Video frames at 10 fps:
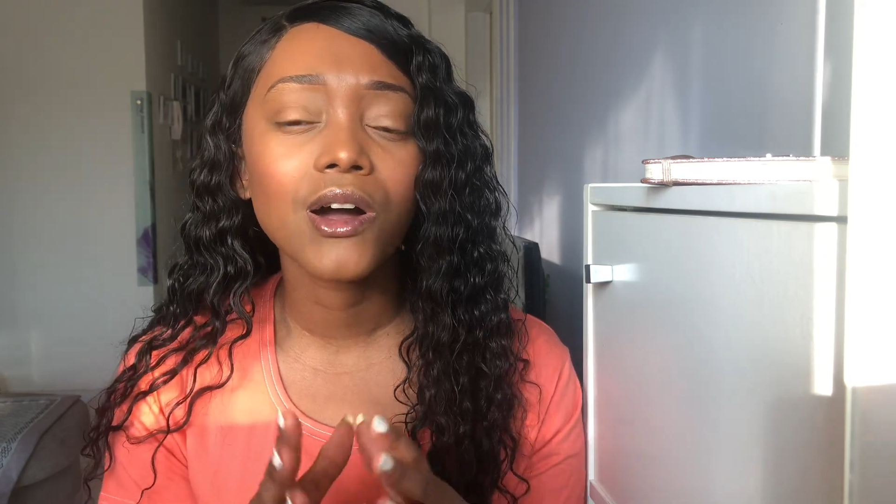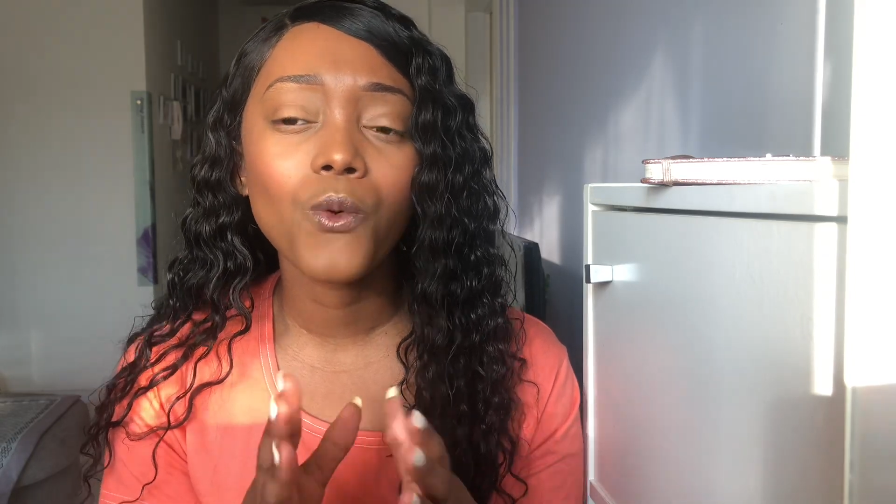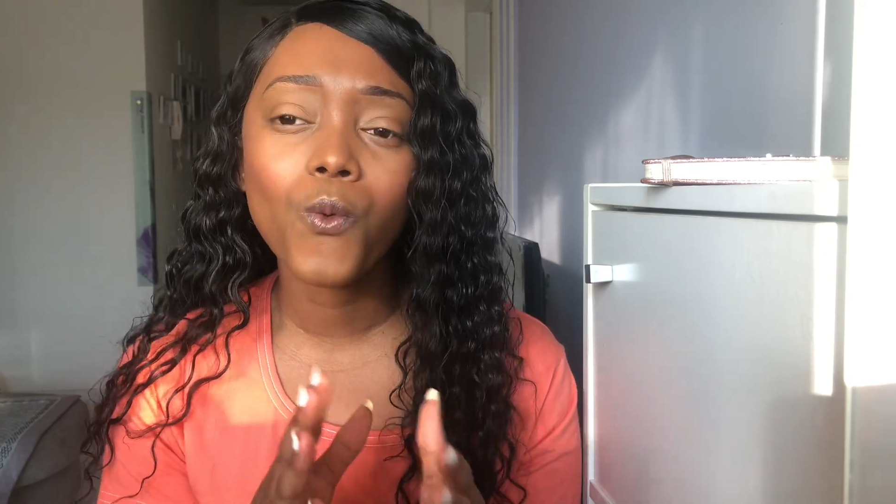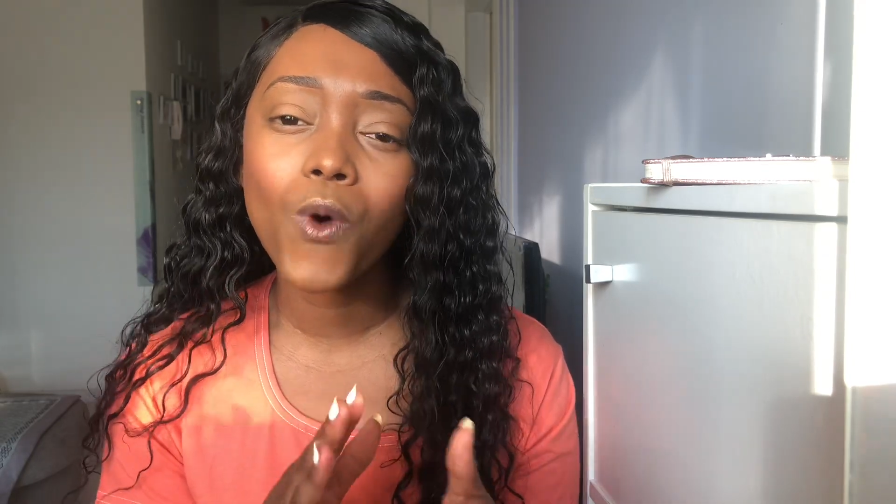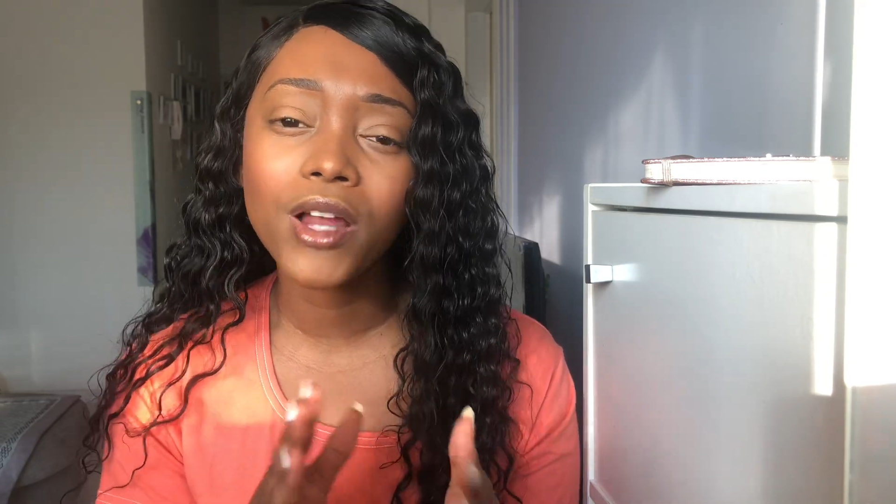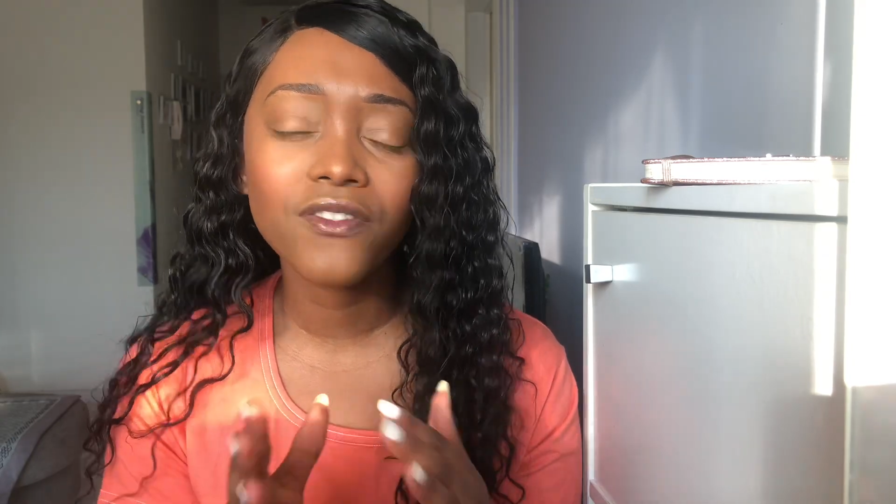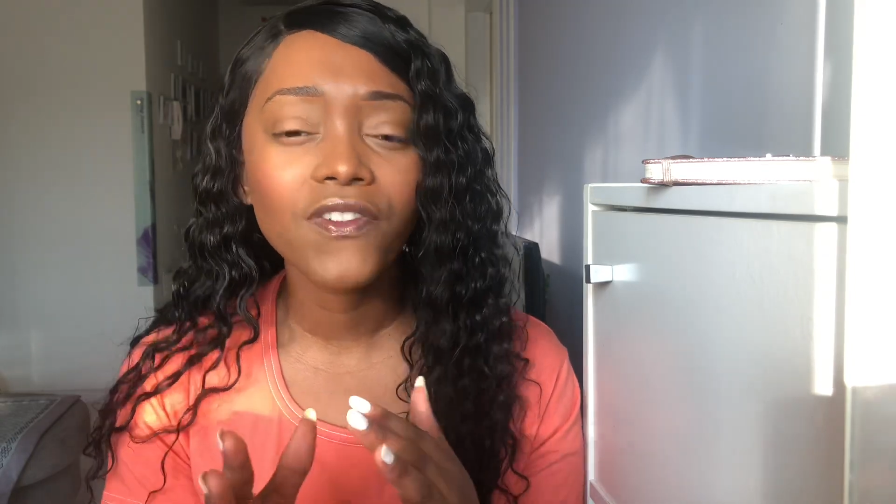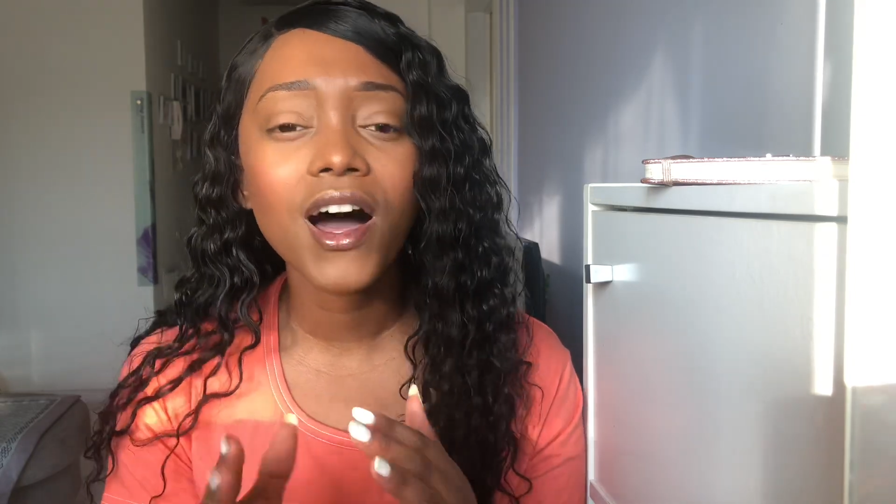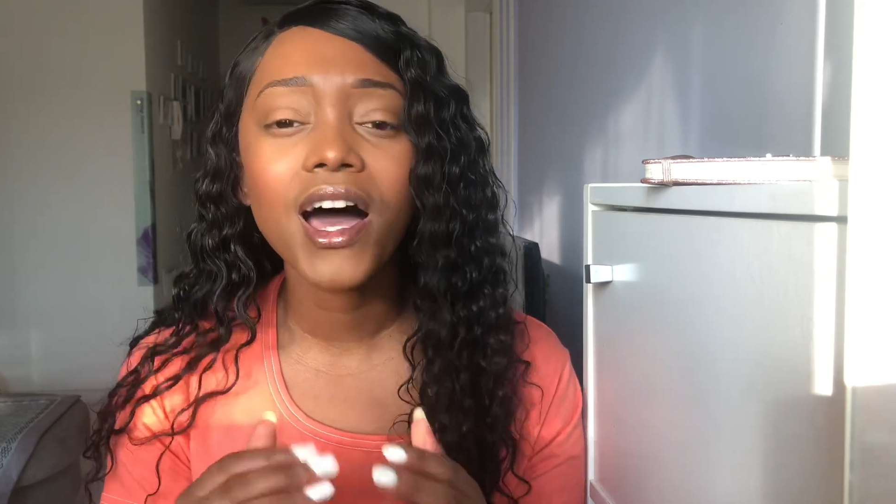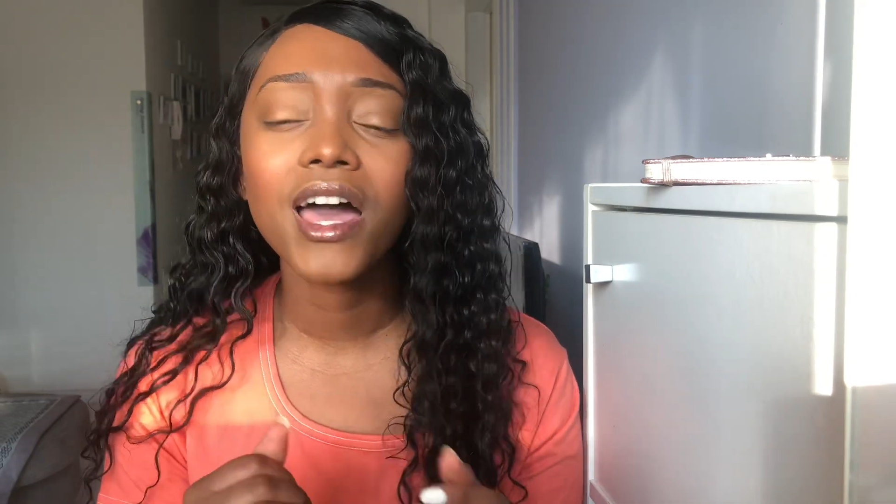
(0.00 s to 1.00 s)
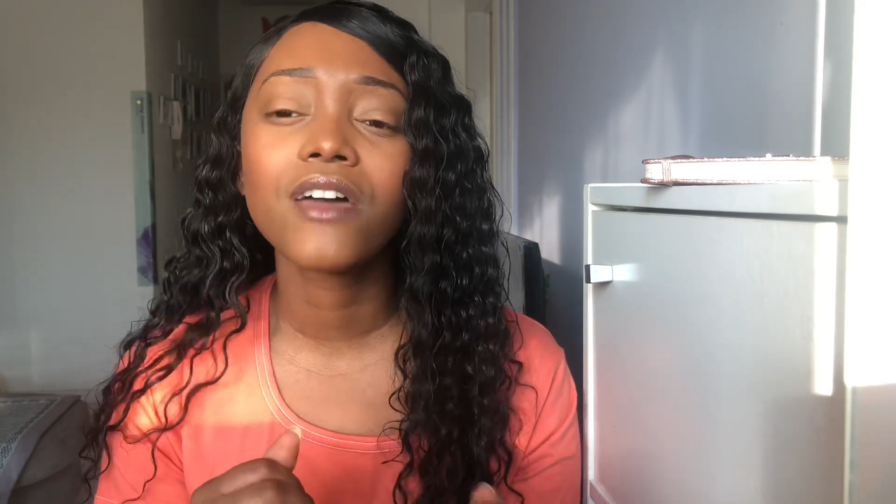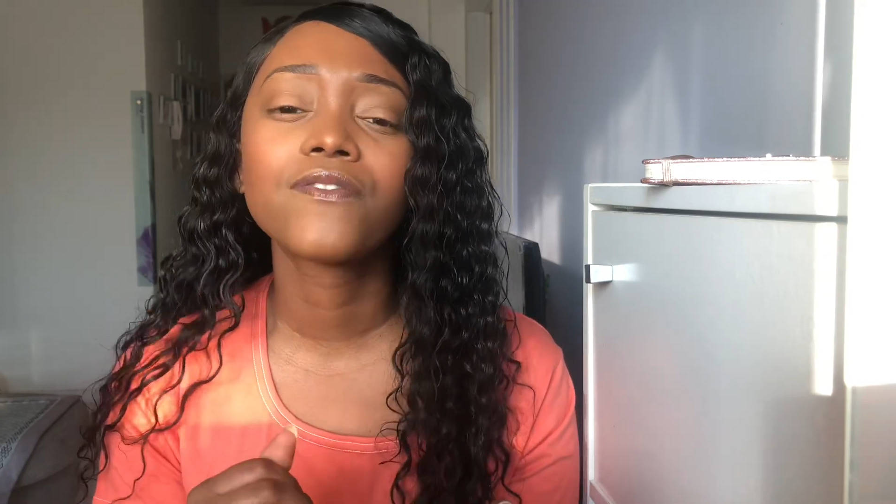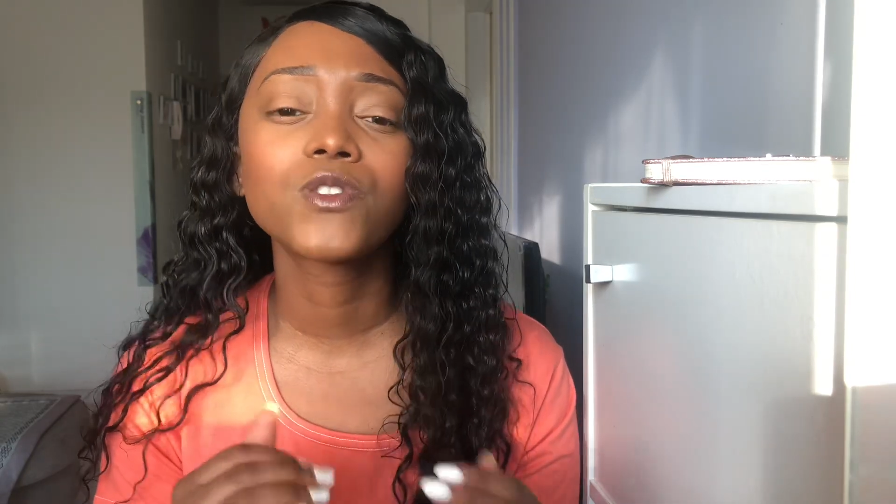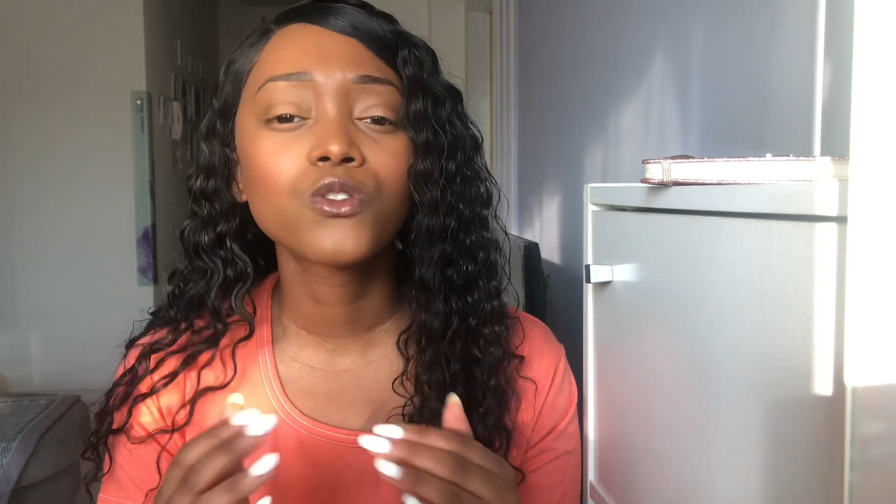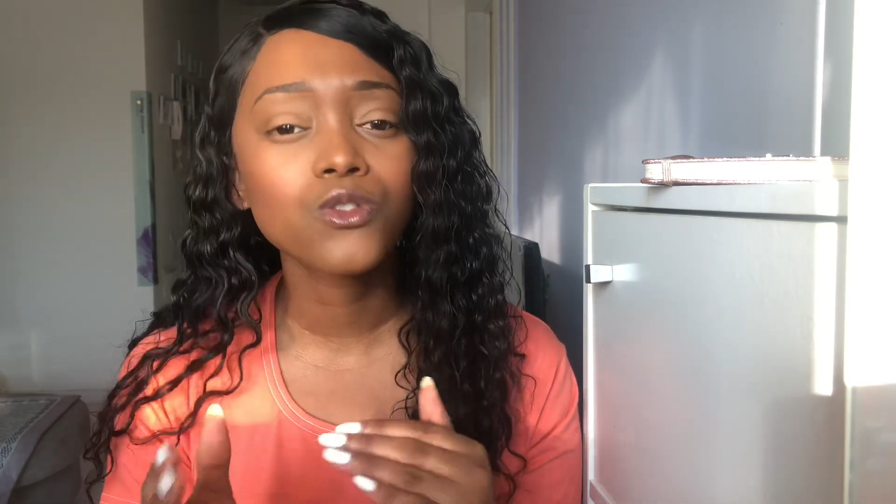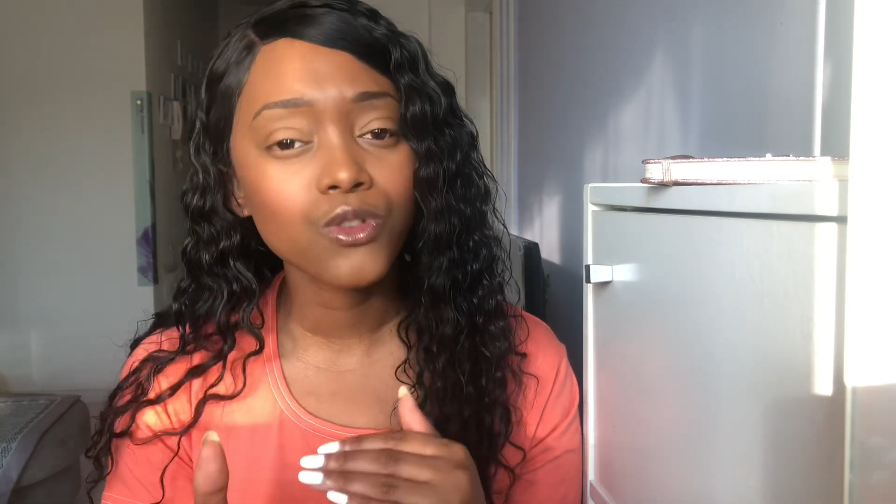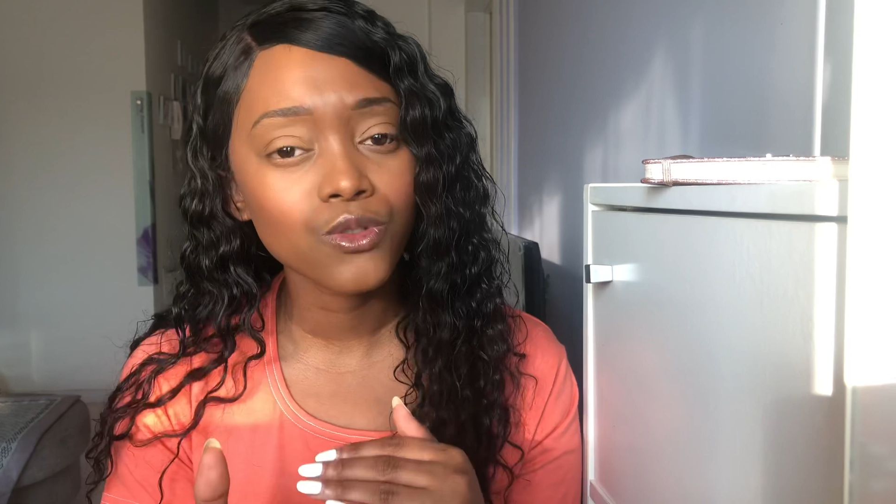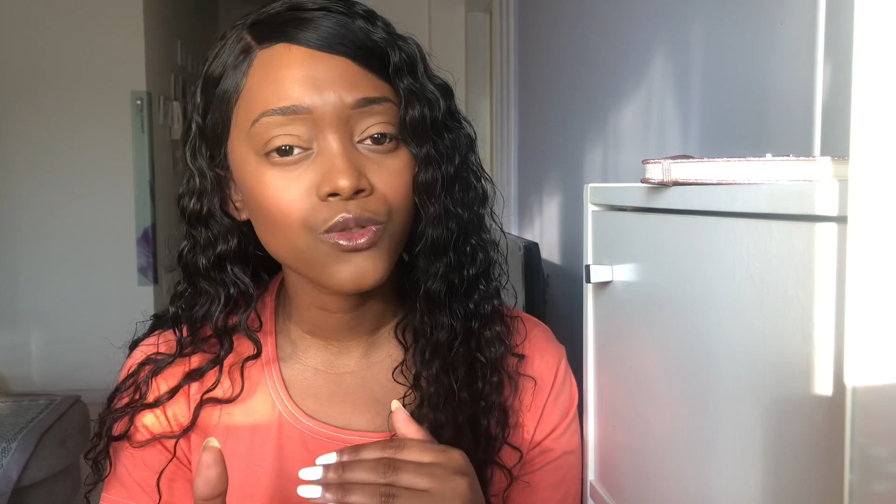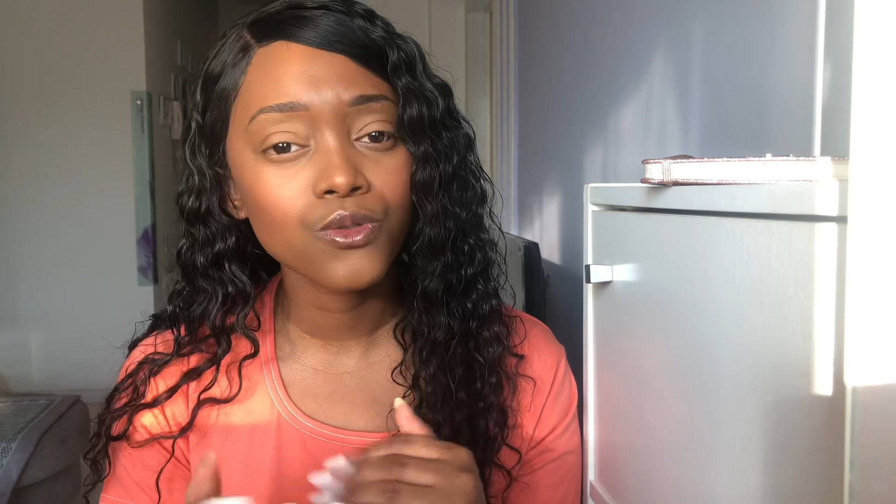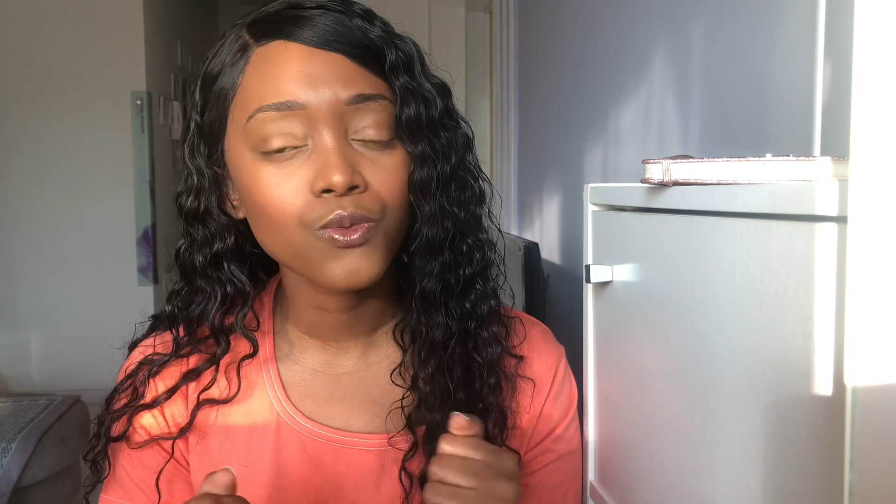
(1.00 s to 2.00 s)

one five to two